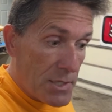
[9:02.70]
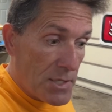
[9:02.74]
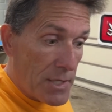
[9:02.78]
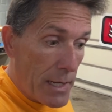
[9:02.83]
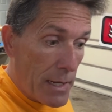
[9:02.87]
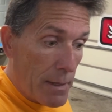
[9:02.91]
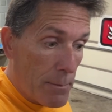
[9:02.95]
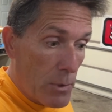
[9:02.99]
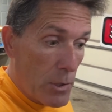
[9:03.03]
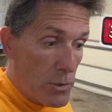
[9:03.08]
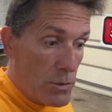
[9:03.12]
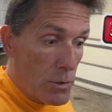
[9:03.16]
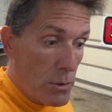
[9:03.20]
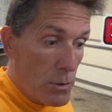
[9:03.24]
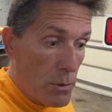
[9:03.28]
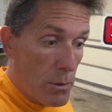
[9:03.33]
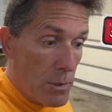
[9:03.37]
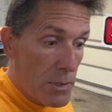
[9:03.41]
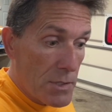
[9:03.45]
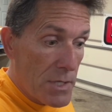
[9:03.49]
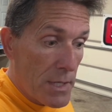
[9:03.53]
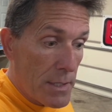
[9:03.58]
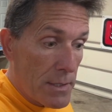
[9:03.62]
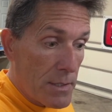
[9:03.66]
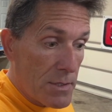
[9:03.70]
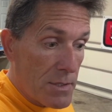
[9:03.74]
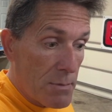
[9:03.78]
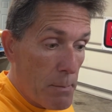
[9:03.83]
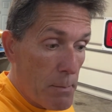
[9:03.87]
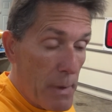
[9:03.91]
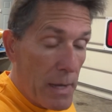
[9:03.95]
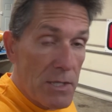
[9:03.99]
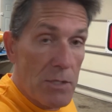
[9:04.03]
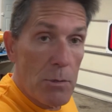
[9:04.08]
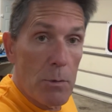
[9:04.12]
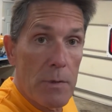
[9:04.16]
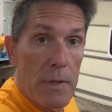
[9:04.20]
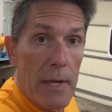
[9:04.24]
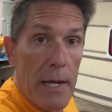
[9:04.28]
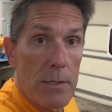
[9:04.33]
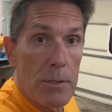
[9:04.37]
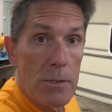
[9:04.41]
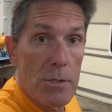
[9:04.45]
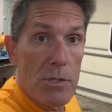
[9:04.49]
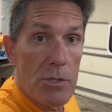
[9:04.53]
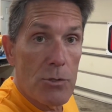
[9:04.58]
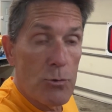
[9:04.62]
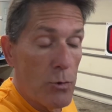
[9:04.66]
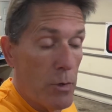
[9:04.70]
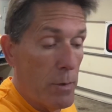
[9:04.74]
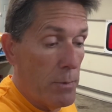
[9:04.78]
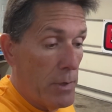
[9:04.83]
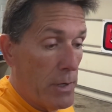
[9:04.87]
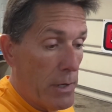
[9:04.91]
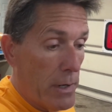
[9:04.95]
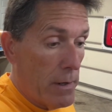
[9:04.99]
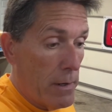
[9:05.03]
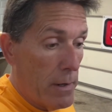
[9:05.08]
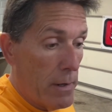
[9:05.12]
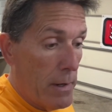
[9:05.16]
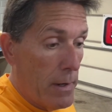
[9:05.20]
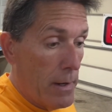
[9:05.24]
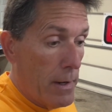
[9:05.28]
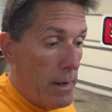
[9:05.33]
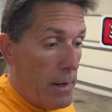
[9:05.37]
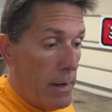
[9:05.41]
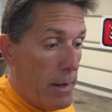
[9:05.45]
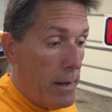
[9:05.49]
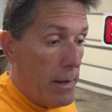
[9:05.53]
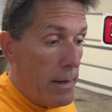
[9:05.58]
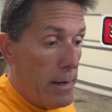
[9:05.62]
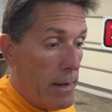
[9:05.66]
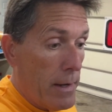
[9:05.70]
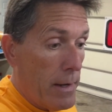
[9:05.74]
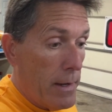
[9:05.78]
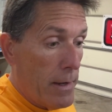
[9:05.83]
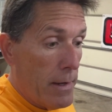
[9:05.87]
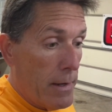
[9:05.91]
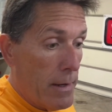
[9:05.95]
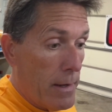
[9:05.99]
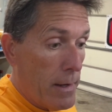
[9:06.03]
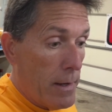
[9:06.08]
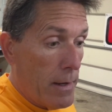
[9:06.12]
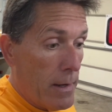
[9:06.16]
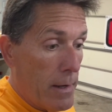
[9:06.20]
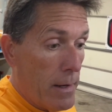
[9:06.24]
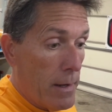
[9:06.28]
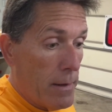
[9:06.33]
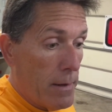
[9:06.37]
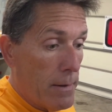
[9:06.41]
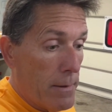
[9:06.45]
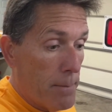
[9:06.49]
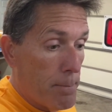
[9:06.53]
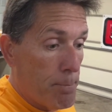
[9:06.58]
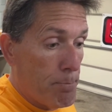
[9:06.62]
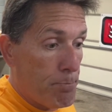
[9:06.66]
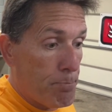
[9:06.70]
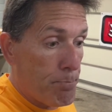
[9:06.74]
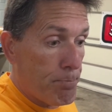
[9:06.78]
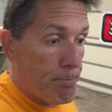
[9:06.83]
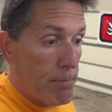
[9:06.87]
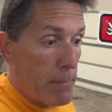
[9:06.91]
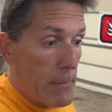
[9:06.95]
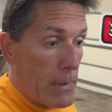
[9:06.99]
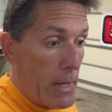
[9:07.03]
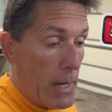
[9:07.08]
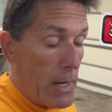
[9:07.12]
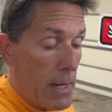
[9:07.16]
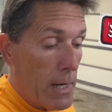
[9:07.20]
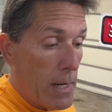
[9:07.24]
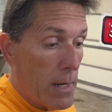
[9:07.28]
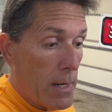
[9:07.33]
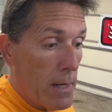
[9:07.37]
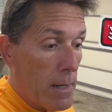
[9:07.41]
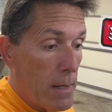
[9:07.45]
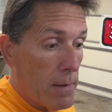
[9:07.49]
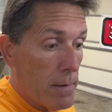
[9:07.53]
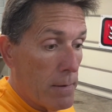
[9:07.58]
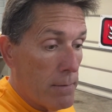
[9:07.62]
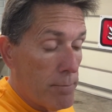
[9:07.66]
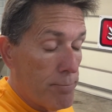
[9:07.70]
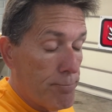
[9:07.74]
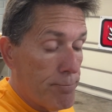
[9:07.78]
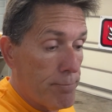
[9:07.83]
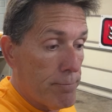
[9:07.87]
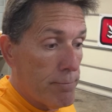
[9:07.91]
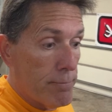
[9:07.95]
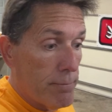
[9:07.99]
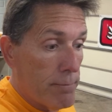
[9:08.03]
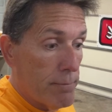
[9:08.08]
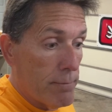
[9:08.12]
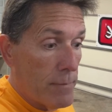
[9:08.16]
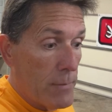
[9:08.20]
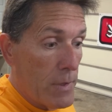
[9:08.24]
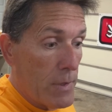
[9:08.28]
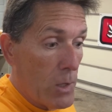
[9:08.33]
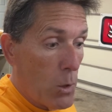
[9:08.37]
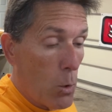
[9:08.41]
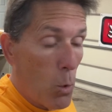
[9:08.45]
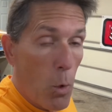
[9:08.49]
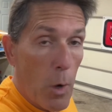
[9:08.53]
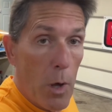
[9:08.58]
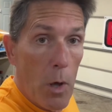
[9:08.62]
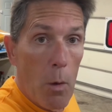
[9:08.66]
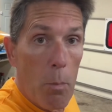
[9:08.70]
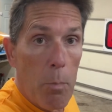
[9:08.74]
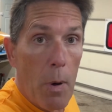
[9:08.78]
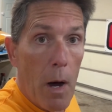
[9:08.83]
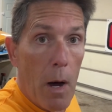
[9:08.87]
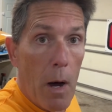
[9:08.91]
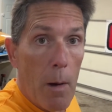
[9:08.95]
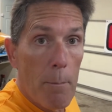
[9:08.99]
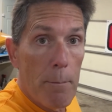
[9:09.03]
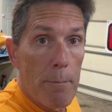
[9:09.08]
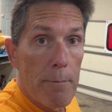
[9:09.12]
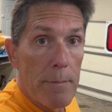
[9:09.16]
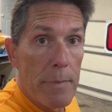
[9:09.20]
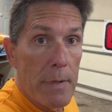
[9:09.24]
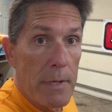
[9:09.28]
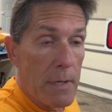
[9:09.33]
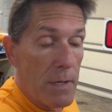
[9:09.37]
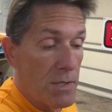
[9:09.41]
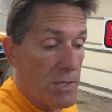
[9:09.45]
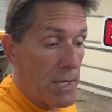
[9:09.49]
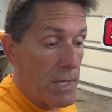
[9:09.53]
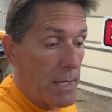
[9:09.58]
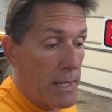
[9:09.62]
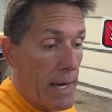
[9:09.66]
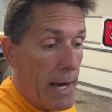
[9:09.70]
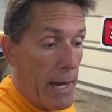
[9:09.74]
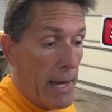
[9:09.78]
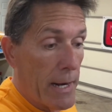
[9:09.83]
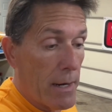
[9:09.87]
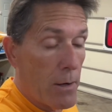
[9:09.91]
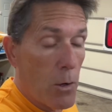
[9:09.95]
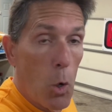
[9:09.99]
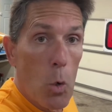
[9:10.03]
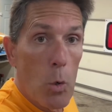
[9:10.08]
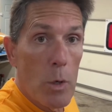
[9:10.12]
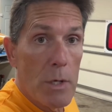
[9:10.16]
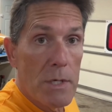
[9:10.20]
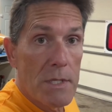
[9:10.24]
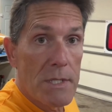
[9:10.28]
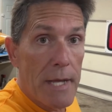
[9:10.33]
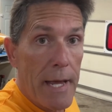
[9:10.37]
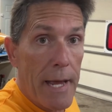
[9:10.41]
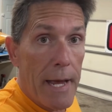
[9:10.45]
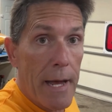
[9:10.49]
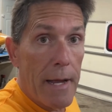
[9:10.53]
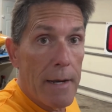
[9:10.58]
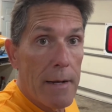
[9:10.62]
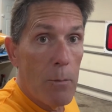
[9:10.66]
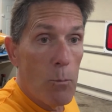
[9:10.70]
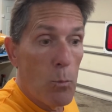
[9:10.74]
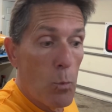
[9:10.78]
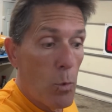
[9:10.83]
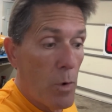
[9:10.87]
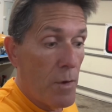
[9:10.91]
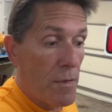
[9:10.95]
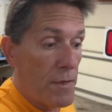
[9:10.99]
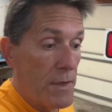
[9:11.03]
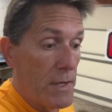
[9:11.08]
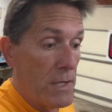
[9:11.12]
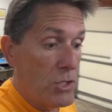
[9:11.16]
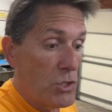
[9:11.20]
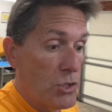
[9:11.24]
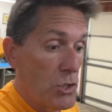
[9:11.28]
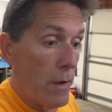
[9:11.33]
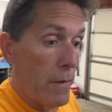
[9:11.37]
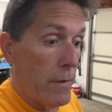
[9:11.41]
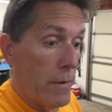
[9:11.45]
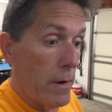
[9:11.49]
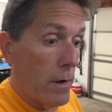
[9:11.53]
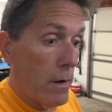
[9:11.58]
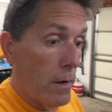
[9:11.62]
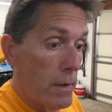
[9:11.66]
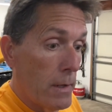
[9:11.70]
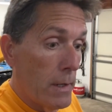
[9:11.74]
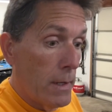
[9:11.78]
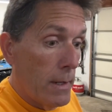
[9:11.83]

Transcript: thing I'm going to do is mess with that distributor and the oil pump, because they kind of go in tandem with each other.